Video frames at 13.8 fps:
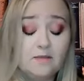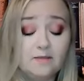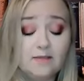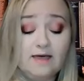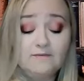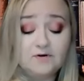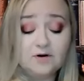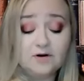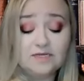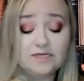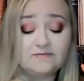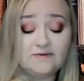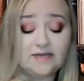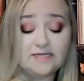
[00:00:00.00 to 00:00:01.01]
The laughter on
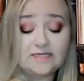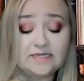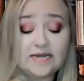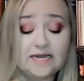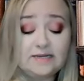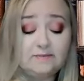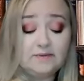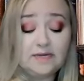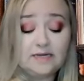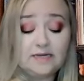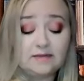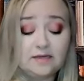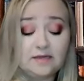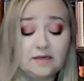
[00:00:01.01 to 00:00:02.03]
his face died
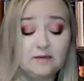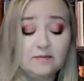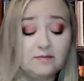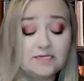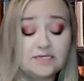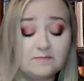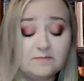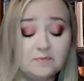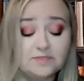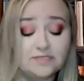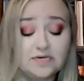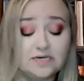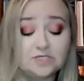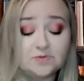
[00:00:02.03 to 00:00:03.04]
immediately. The
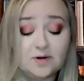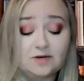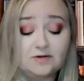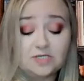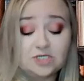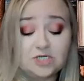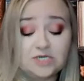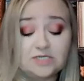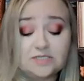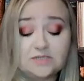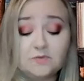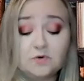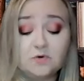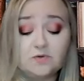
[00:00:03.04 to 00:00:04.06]
dimples in his rounded cheeks
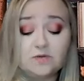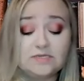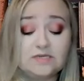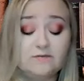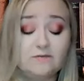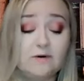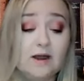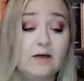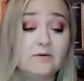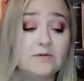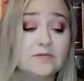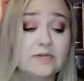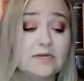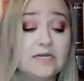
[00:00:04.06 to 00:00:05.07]
smoothed as he
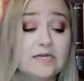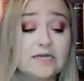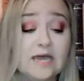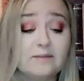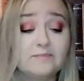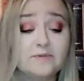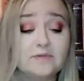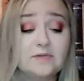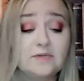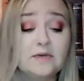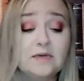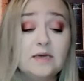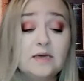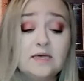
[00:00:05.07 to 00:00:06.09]
frowned, and he tapped
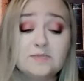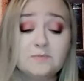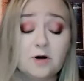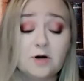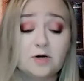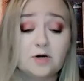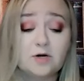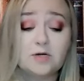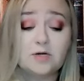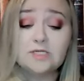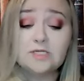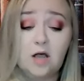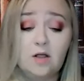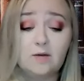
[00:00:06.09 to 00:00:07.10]
his partner,
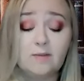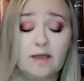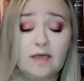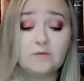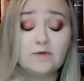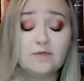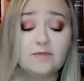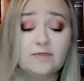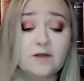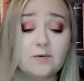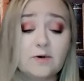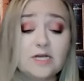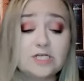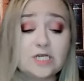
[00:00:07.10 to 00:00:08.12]
a taller man with
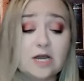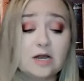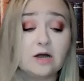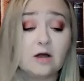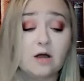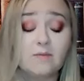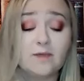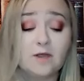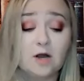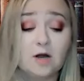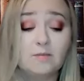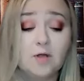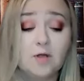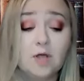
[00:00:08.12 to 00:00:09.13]
thick reddish hair, on the
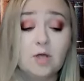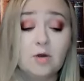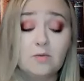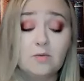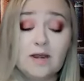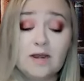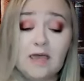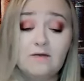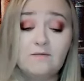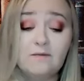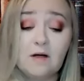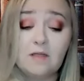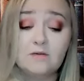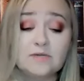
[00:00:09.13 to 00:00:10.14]
arm.
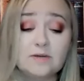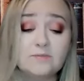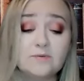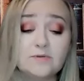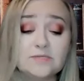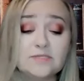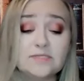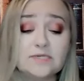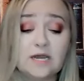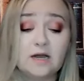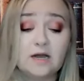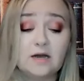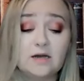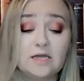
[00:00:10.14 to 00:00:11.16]
Redhead followed Dimples'
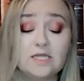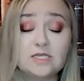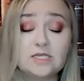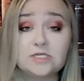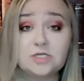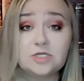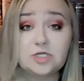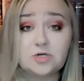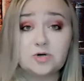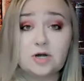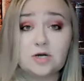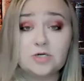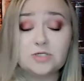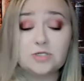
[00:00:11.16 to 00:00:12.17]
stare. He stood
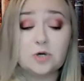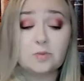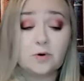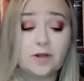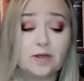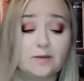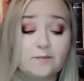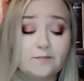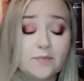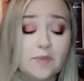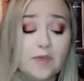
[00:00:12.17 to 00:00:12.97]
straighter, sobering.